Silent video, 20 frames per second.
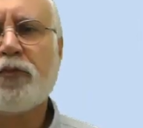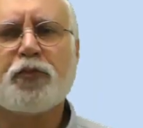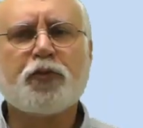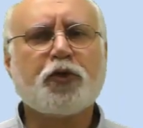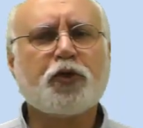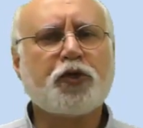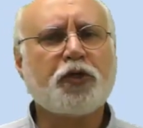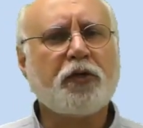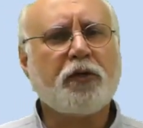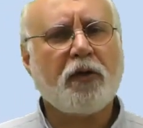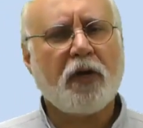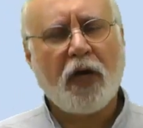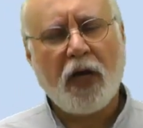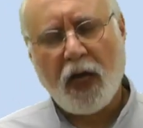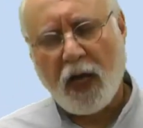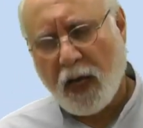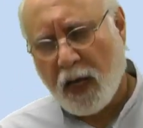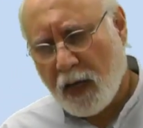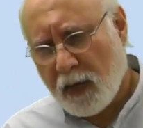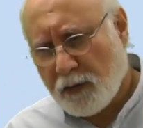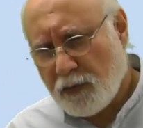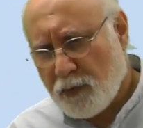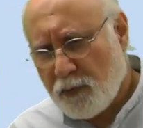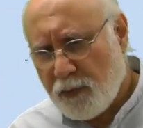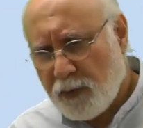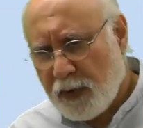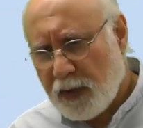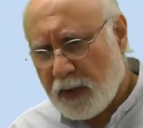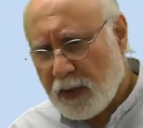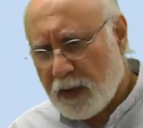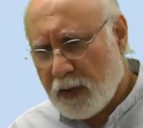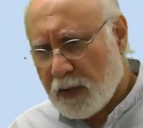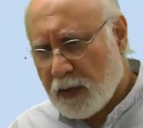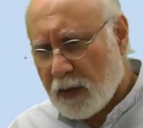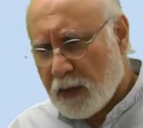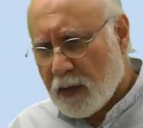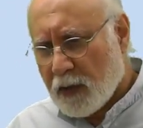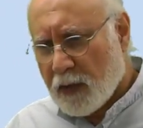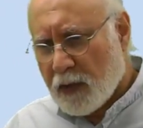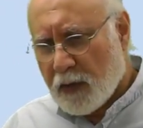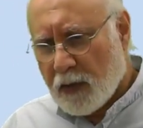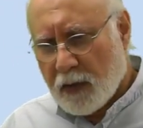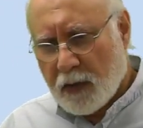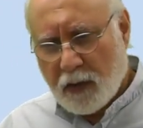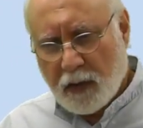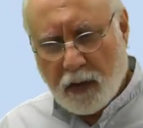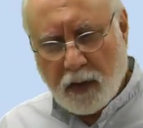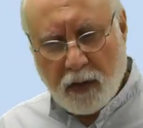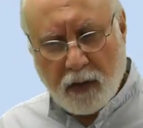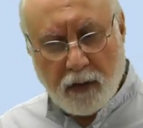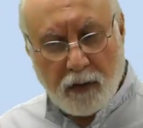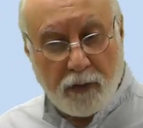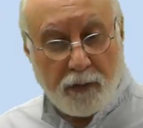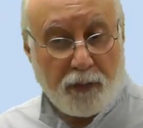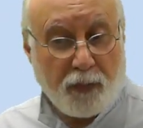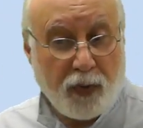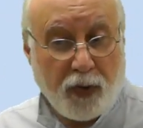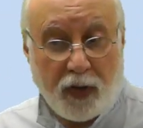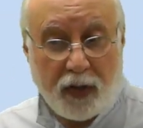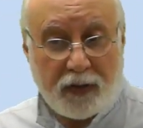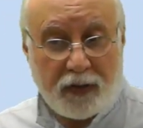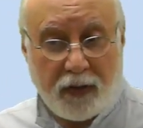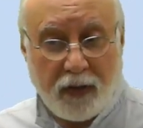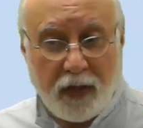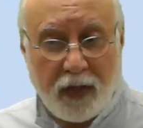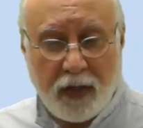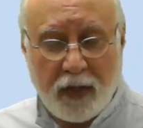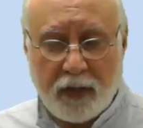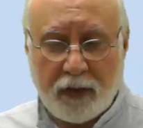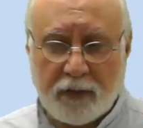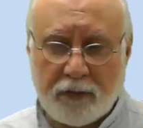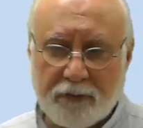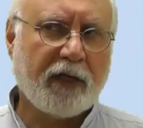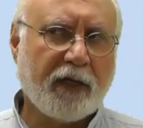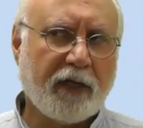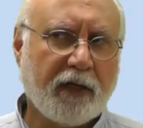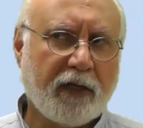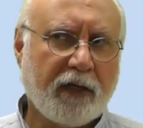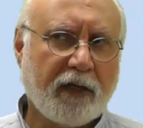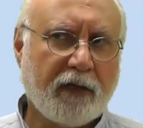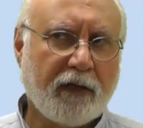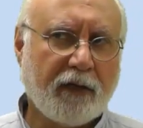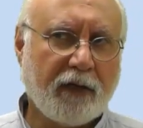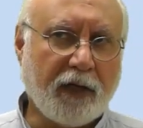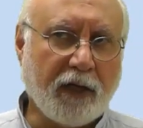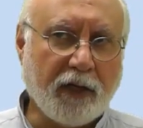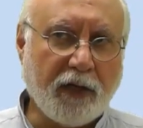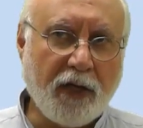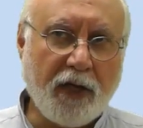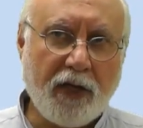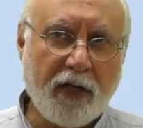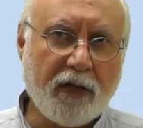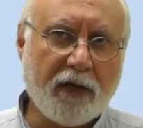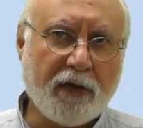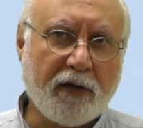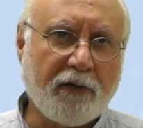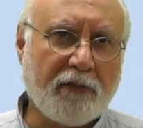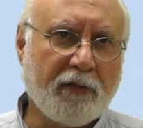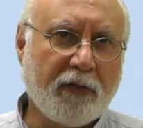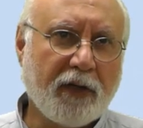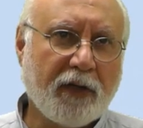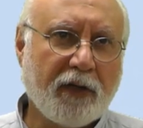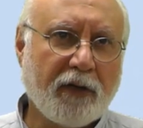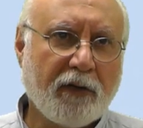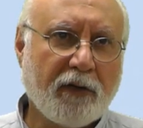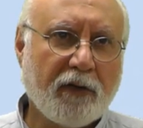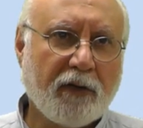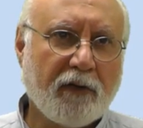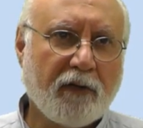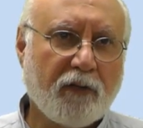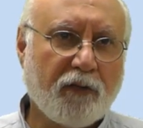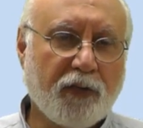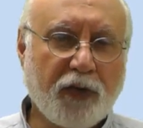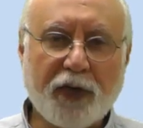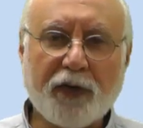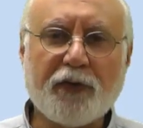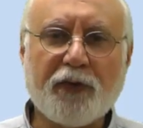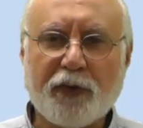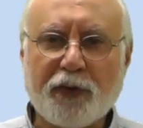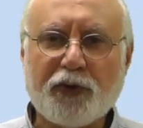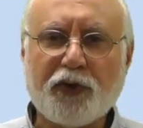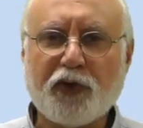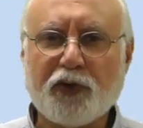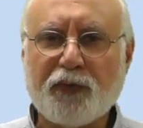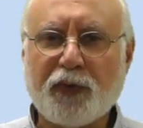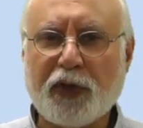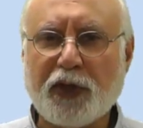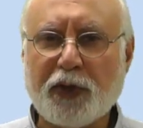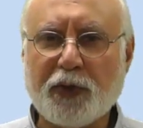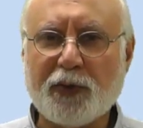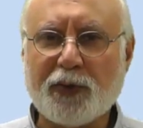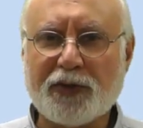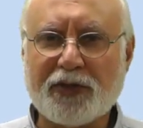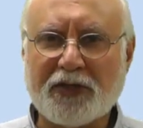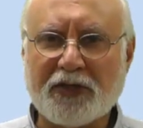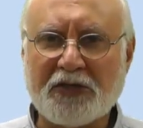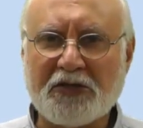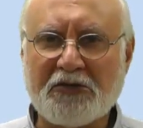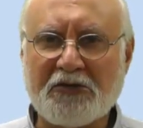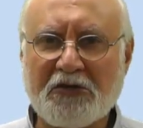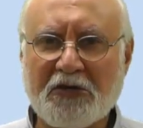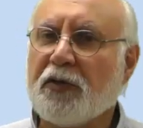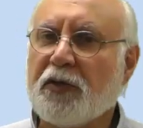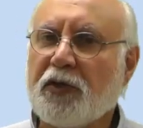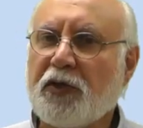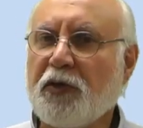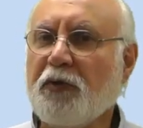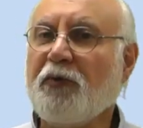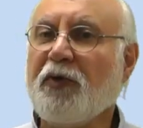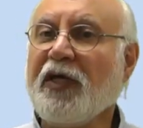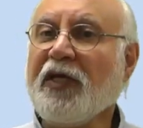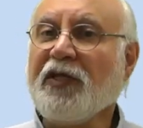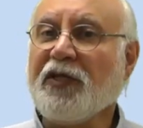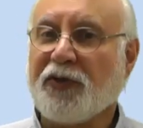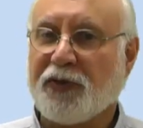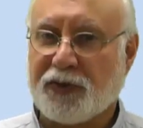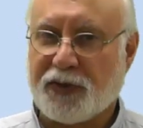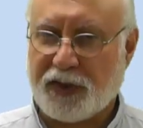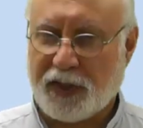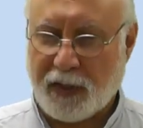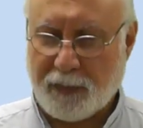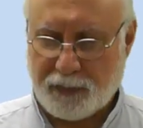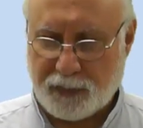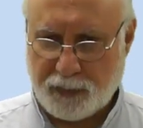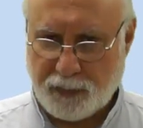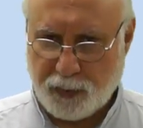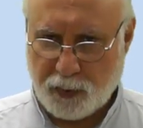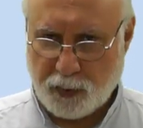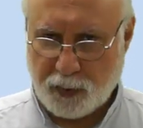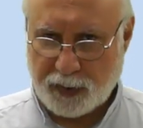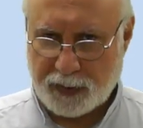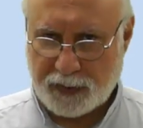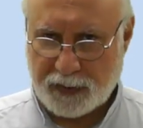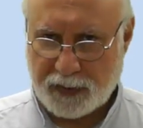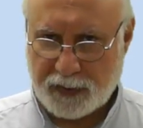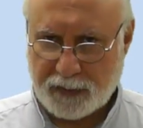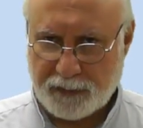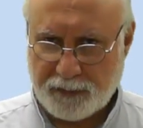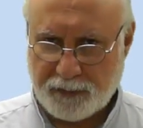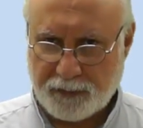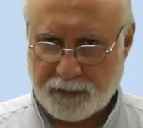So how do we plot a line? In here we are going to be using two intercept points.